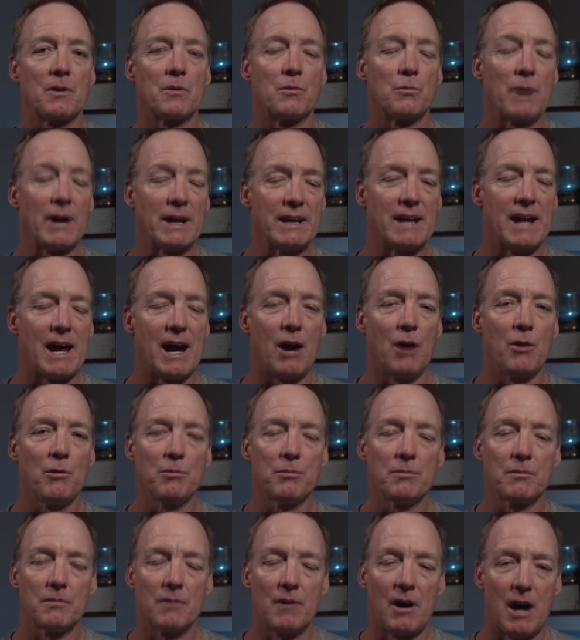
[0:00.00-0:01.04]
right now,
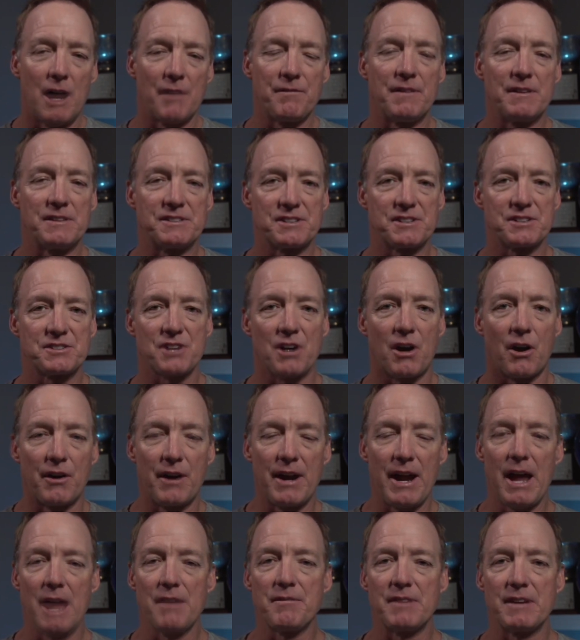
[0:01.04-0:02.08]
offenses are
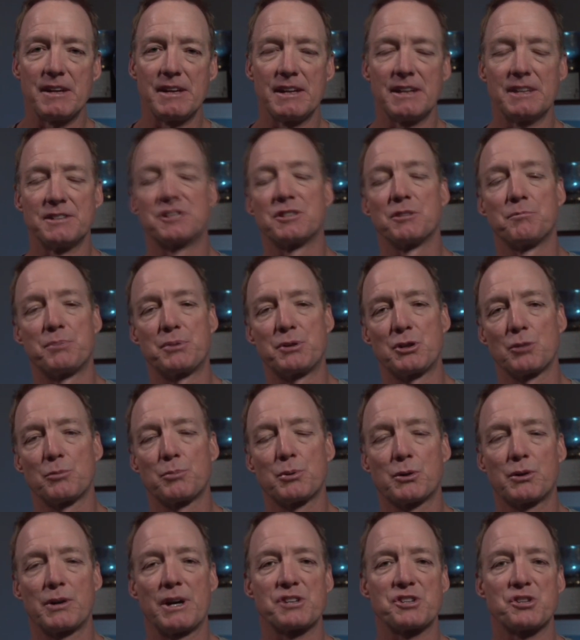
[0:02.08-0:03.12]
heavy into pure
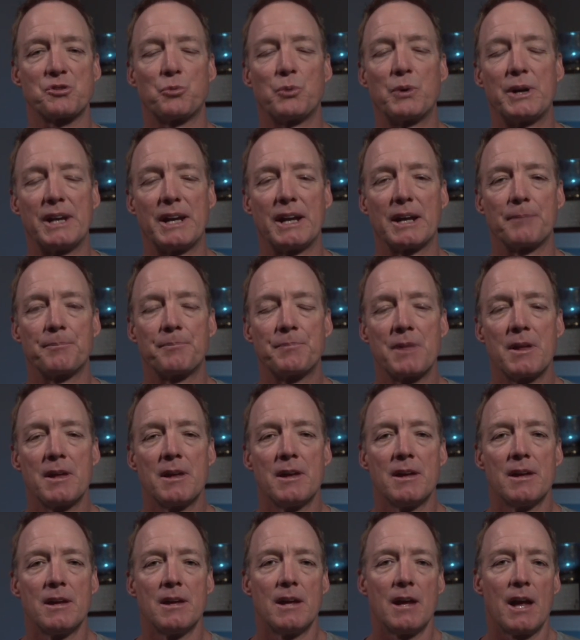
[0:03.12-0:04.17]
progression reading.
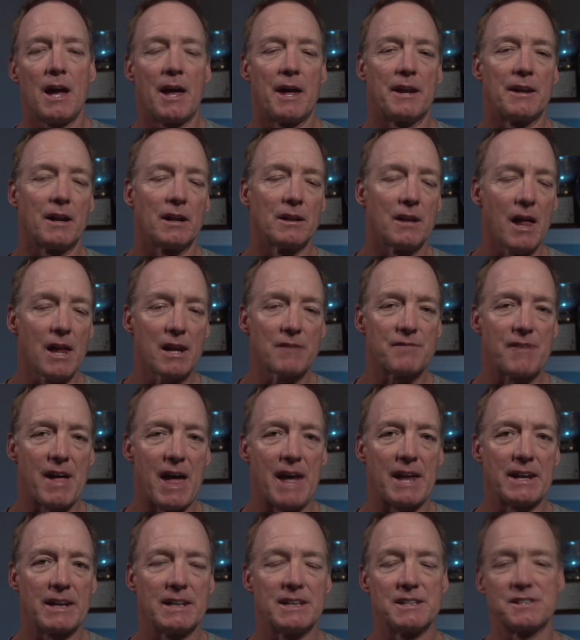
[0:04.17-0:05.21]
And a lot of
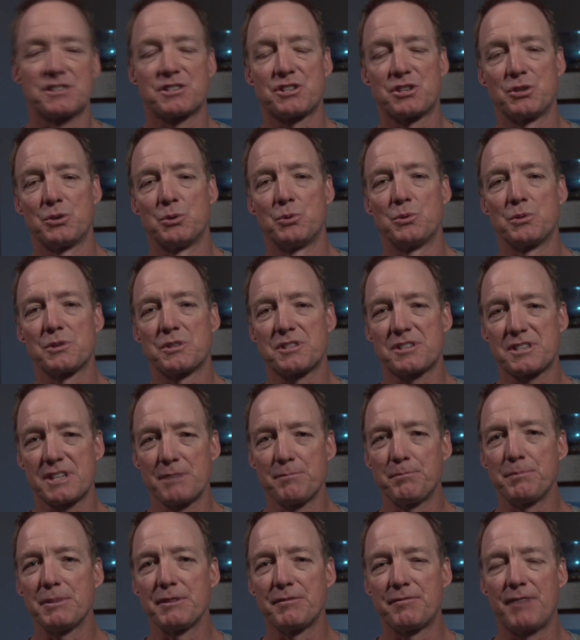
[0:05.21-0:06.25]
that is to
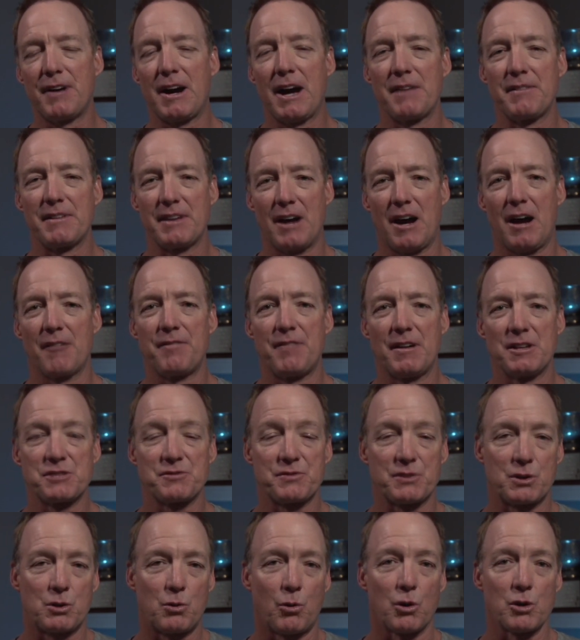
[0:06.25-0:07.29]
simplify the offense
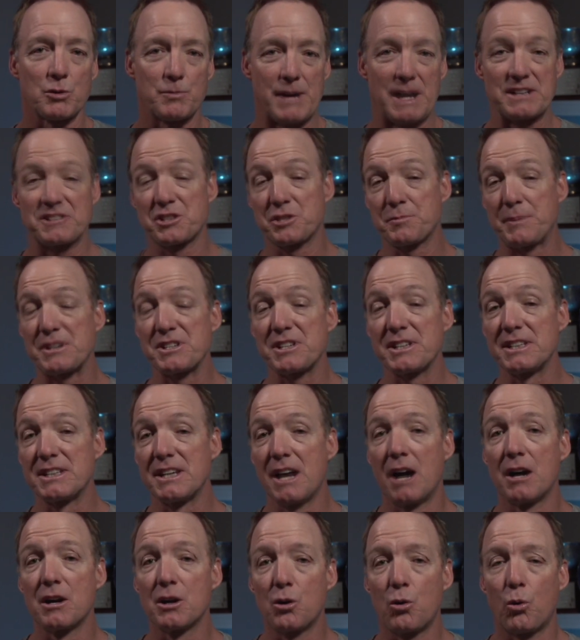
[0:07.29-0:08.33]
for quarterbacks, especially
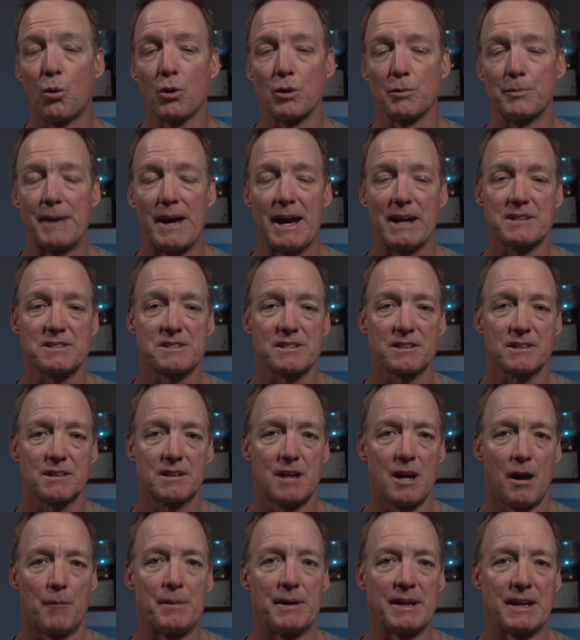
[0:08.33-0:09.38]
young quarterbacks
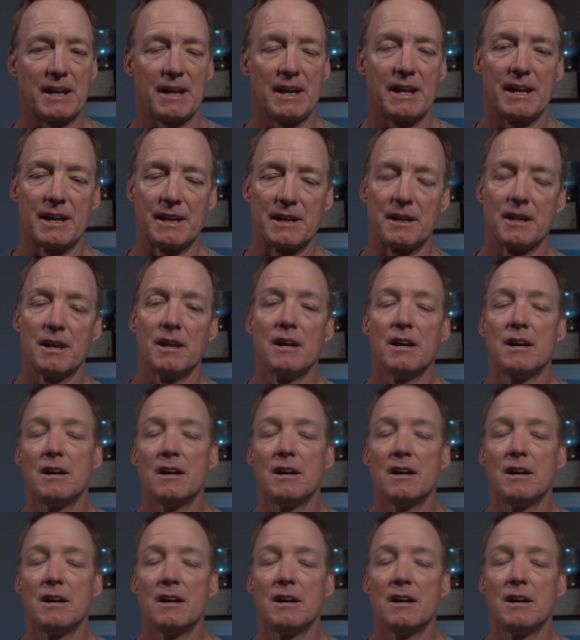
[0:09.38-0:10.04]
coming in